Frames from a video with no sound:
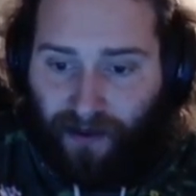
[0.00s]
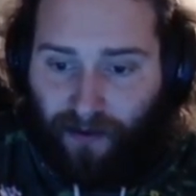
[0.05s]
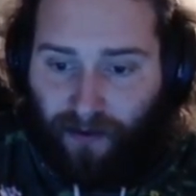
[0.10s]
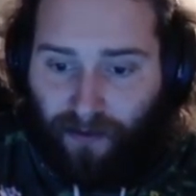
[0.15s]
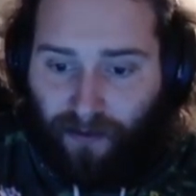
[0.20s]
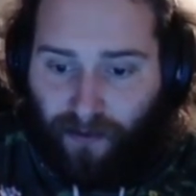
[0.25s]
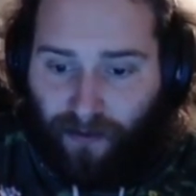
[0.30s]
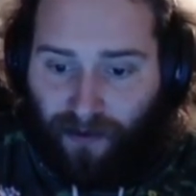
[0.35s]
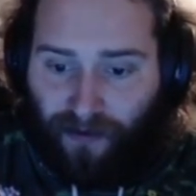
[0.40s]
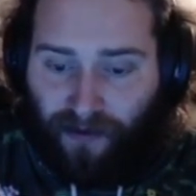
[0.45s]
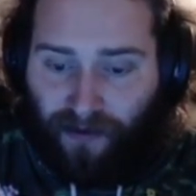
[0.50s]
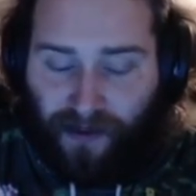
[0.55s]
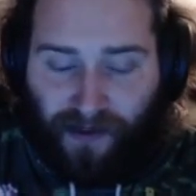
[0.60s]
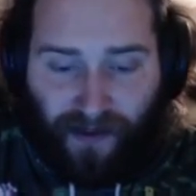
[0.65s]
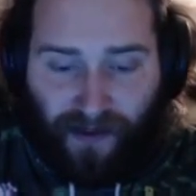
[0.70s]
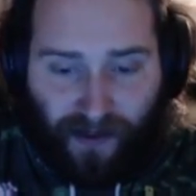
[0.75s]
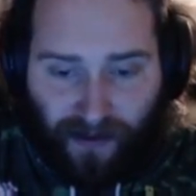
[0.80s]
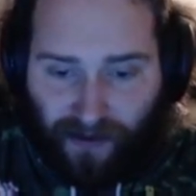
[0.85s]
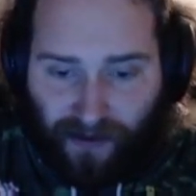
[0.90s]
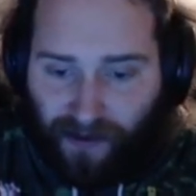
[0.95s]
With the
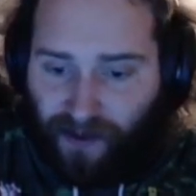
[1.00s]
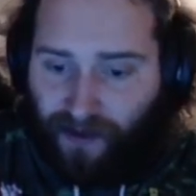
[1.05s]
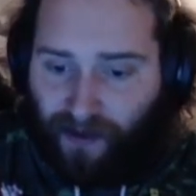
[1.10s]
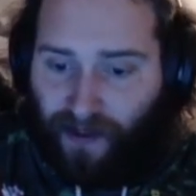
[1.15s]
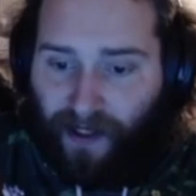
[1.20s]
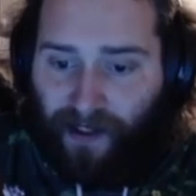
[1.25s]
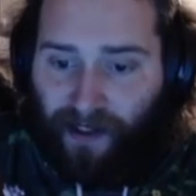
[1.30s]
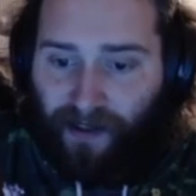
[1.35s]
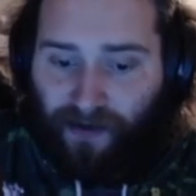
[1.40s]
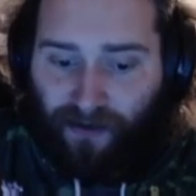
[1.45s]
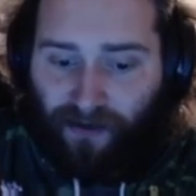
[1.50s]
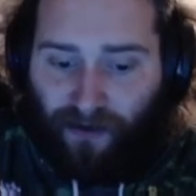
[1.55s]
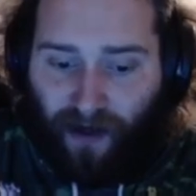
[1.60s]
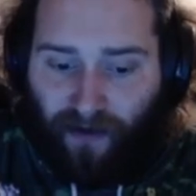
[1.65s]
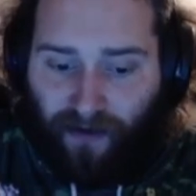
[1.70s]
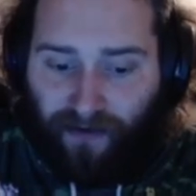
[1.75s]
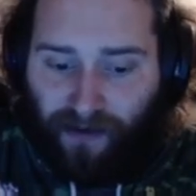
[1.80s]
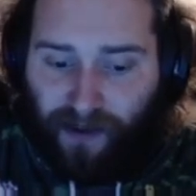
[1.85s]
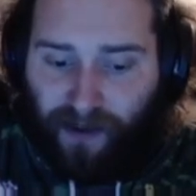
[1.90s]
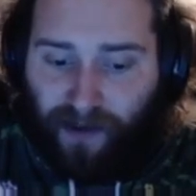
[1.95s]
CC that his
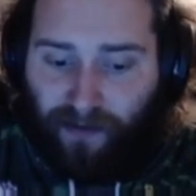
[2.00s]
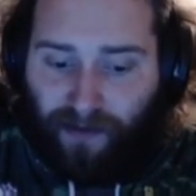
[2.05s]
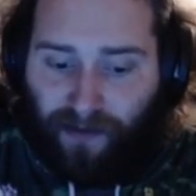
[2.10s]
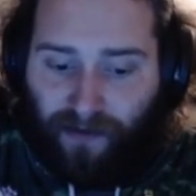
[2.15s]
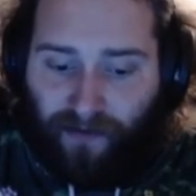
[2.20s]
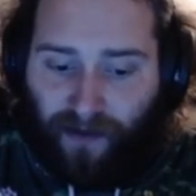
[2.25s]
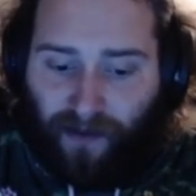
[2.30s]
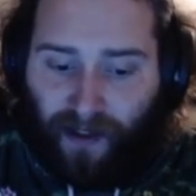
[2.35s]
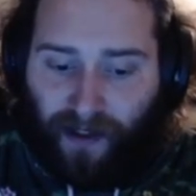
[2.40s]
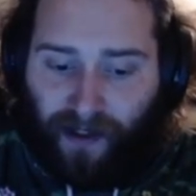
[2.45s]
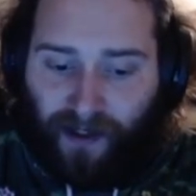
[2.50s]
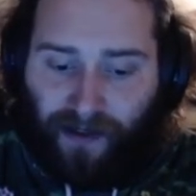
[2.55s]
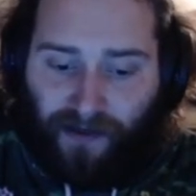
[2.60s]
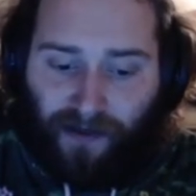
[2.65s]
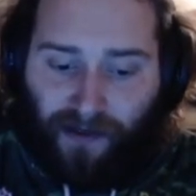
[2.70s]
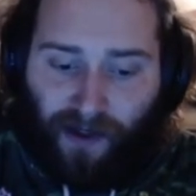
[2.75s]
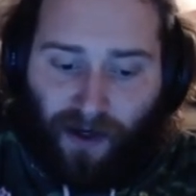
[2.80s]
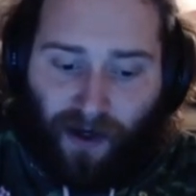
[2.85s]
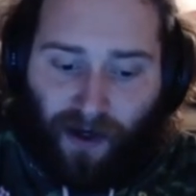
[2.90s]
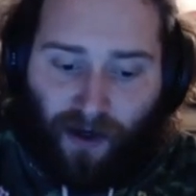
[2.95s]
Gravitum
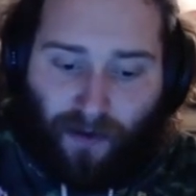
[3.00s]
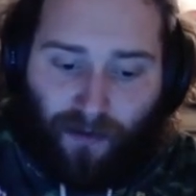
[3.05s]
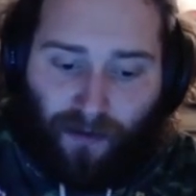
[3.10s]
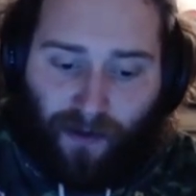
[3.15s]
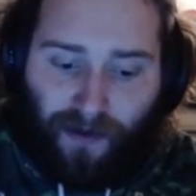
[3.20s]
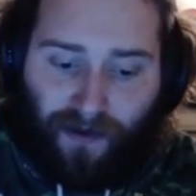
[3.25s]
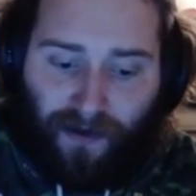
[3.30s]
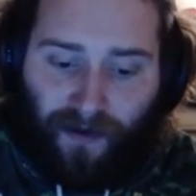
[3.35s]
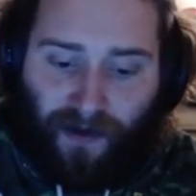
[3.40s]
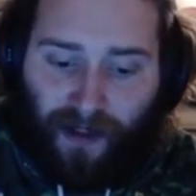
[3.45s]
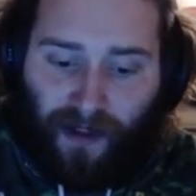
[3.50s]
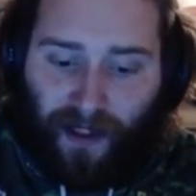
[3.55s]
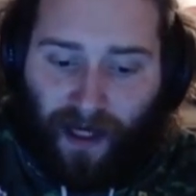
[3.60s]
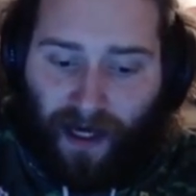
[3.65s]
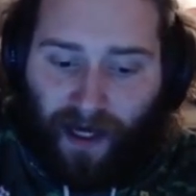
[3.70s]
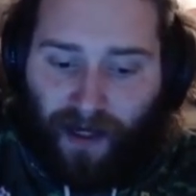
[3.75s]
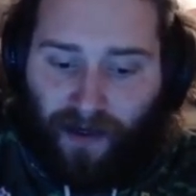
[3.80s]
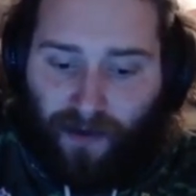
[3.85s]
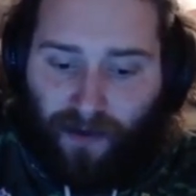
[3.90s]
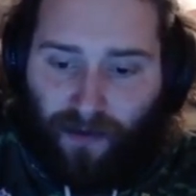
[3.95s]
provides, with the
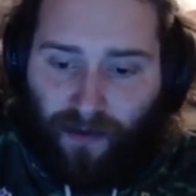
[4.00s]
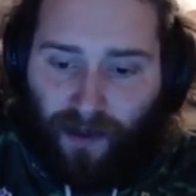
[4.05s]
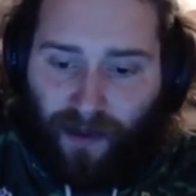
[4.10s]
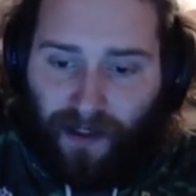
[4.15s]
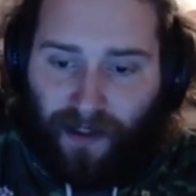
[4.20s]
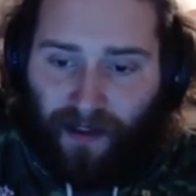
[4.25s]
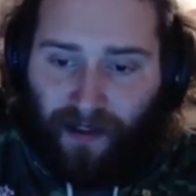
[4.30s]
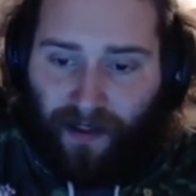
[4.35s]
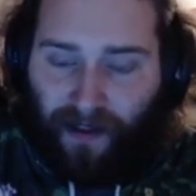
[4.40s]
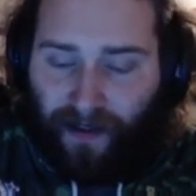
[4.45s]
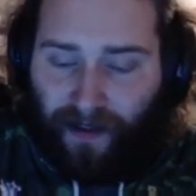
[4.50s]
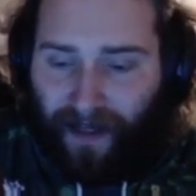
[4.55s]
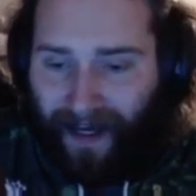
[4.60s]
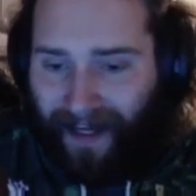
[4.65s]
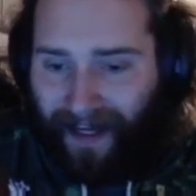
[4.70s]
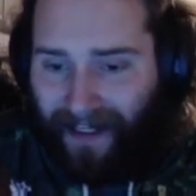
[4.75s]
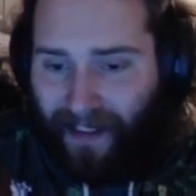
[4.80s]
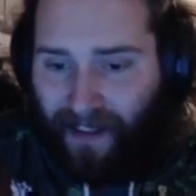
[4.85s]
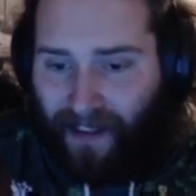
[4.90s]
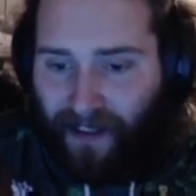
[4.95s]
AoE
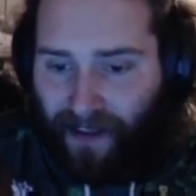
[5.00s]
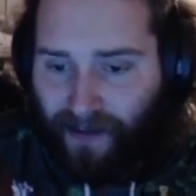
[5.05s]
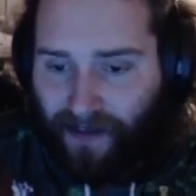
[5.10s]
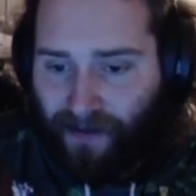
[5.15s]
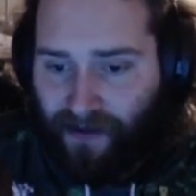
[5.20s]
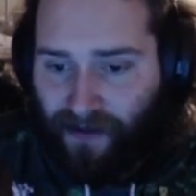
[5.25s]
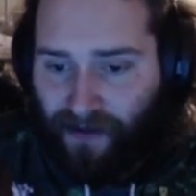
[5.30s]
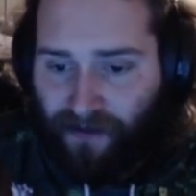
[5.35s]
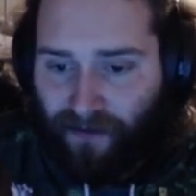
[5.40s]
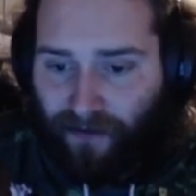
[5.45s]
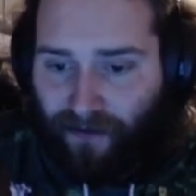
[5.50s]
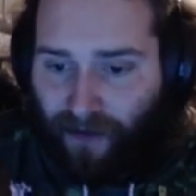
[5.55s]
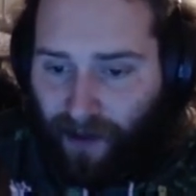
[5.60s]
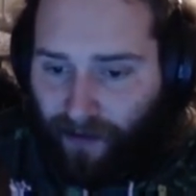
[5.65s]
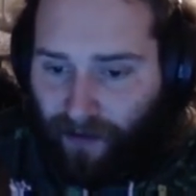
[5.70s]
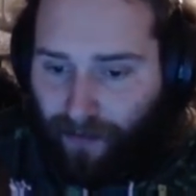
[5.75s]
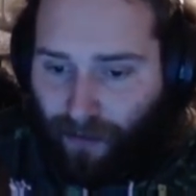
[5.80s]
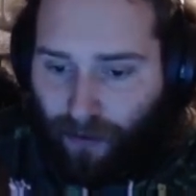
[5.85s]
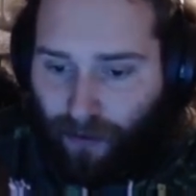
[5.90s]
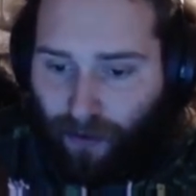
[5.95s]
that his
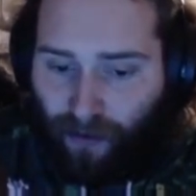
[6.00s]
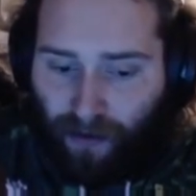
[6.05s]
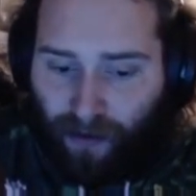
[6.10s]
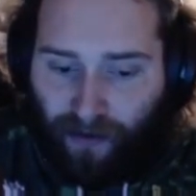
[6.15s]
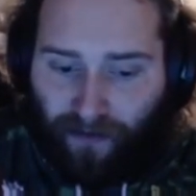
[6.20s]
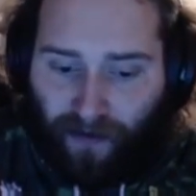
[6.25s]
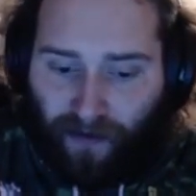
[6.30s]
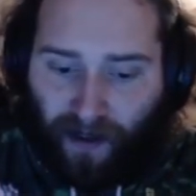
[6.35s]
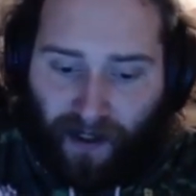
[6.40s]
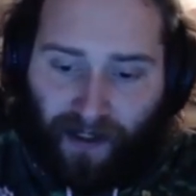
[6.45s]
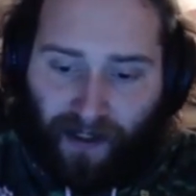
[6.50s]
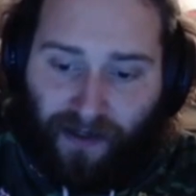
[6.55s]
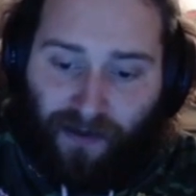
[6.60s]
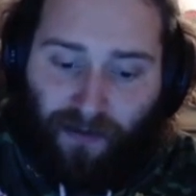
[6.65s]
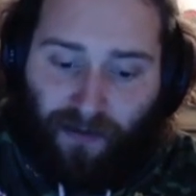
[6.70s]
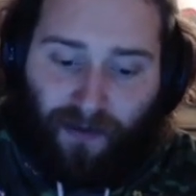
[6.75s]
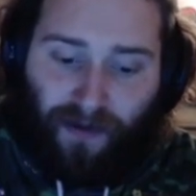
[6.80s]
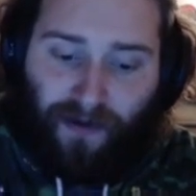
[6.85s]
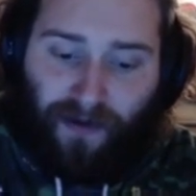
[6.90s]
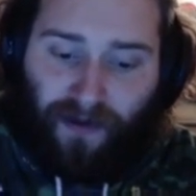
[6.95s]
Flamethrower provides,
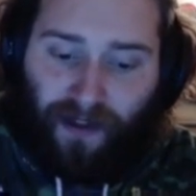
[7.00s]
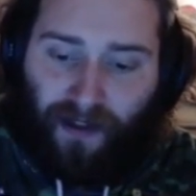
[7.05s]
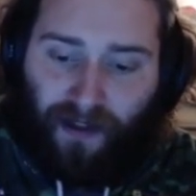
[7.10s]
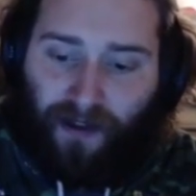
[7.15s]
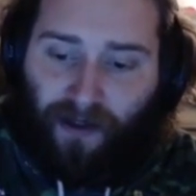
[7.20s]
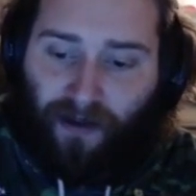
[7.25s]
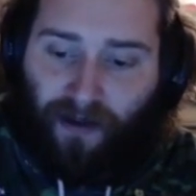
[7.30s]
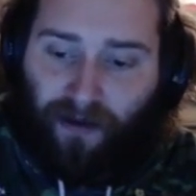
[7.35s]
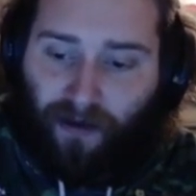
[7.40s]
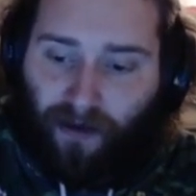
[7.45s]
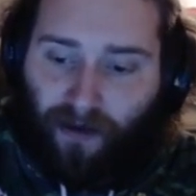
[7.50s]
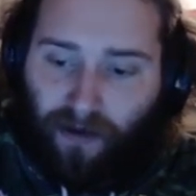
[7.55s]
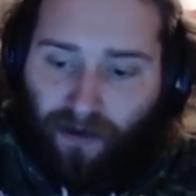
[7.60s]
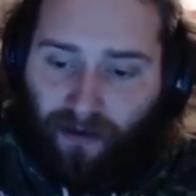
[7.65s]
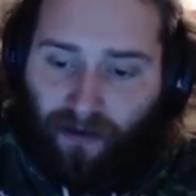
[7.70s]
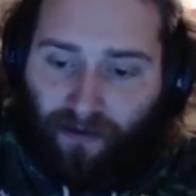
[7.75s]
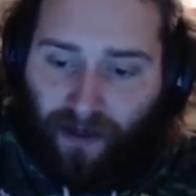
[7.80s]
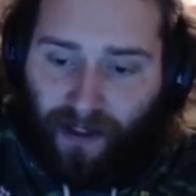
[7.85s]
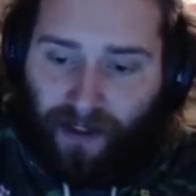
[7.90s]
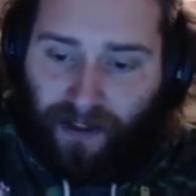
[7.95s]
with the
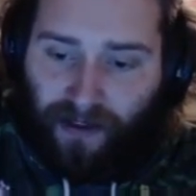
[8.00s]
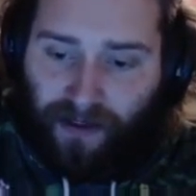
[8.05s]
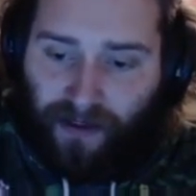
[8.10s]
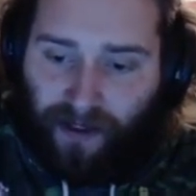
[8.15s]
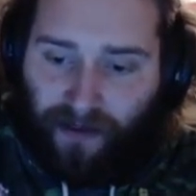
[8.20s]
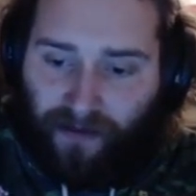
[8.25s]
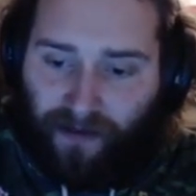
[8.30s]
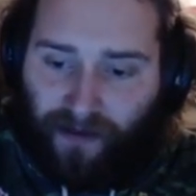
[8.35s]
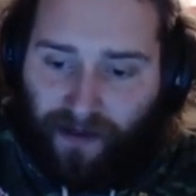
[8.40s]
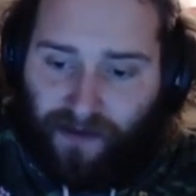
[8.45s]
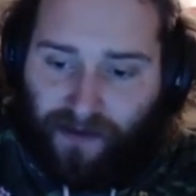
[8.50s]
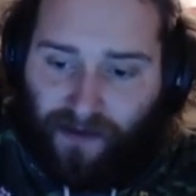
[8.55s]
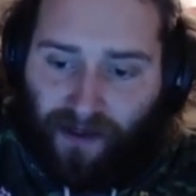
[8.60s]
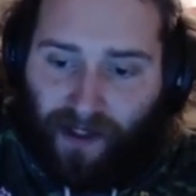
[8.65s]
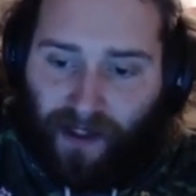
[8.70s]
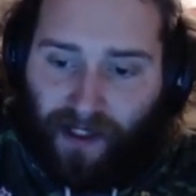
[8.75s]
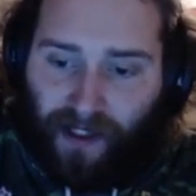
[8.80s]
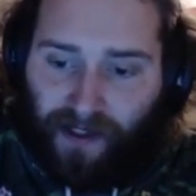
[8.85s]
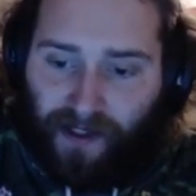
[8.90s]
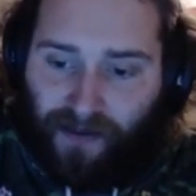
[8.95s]
long range that this
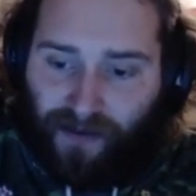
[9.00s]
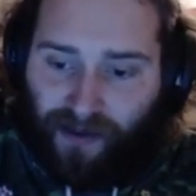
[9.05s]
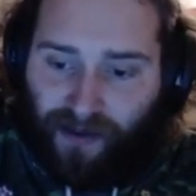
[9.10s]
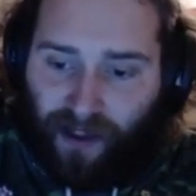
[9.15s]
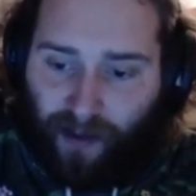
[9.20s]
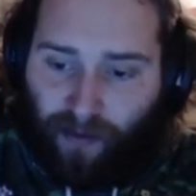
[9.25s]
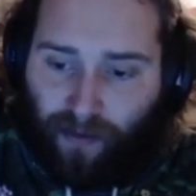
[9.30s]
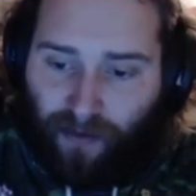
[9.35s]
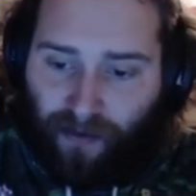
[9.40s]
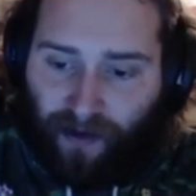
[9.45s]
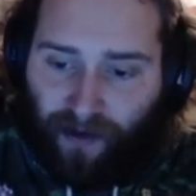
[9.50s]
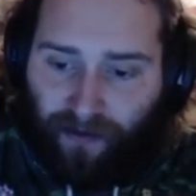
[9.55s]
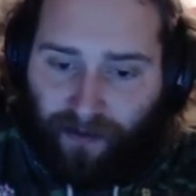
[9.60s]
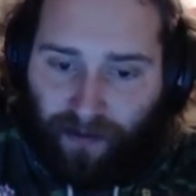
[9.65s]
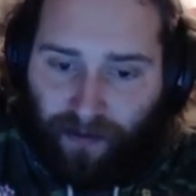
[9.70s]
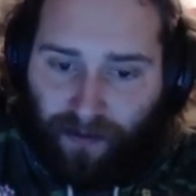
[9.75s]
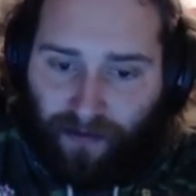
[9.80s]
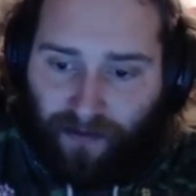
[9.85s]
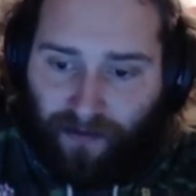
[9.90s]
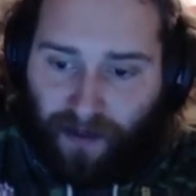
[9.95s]
Sniper Rifle
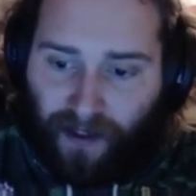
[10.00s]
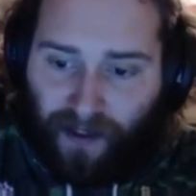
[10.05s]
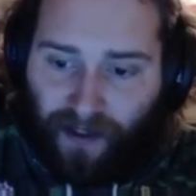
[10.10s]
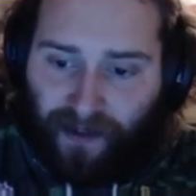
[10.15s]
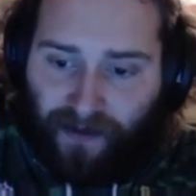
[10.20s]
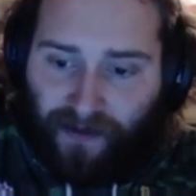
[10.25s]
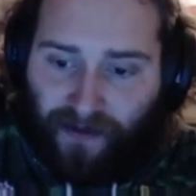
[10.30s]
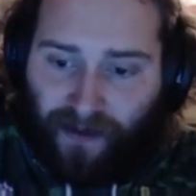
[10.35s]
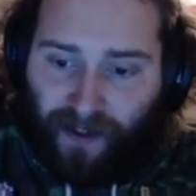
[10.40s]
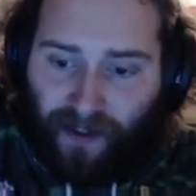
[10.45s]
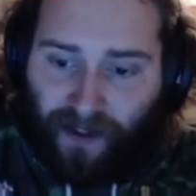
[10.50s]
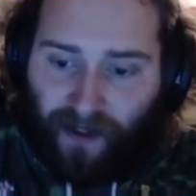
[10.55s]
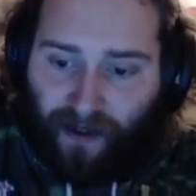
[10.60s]
provides,